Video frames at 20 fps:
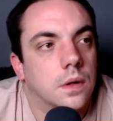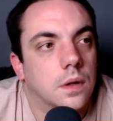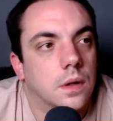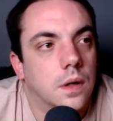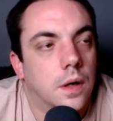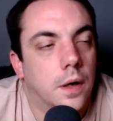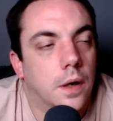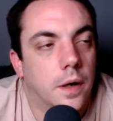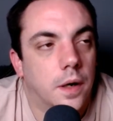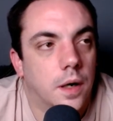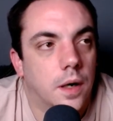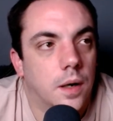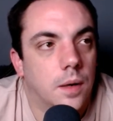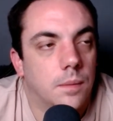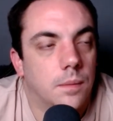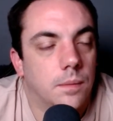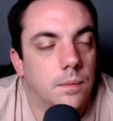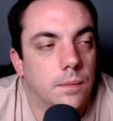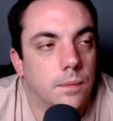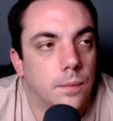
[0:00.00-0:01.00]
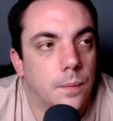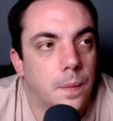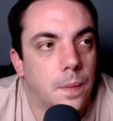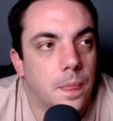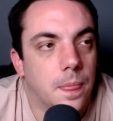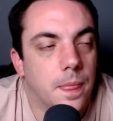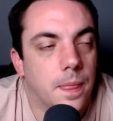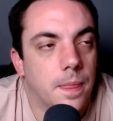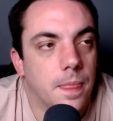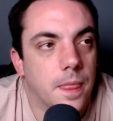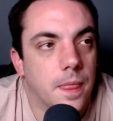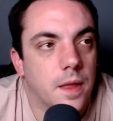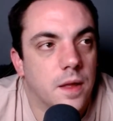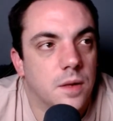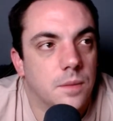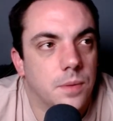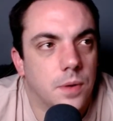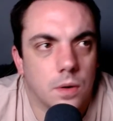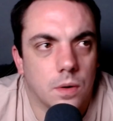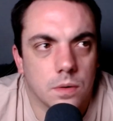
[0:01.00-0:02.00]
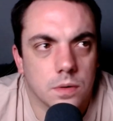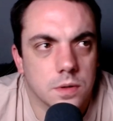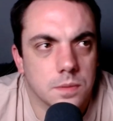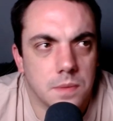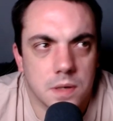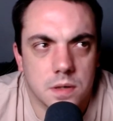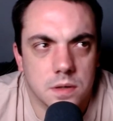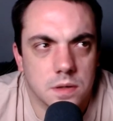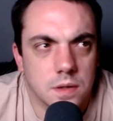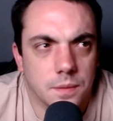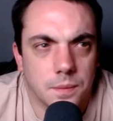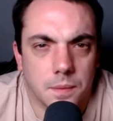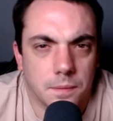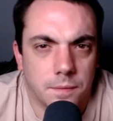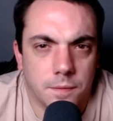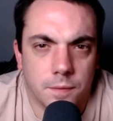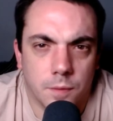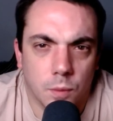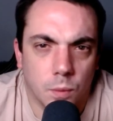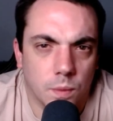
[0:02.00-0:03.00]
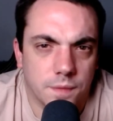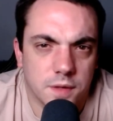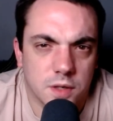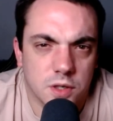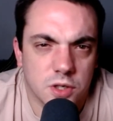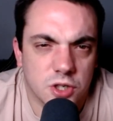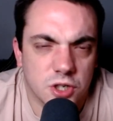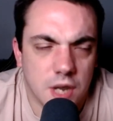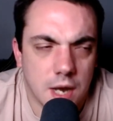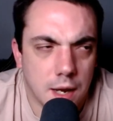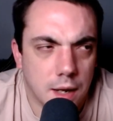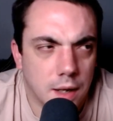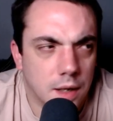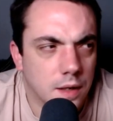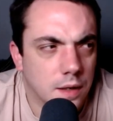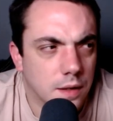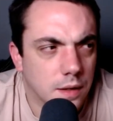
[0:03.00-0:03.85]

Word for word: Um, but not as much as everyone thought with the chat.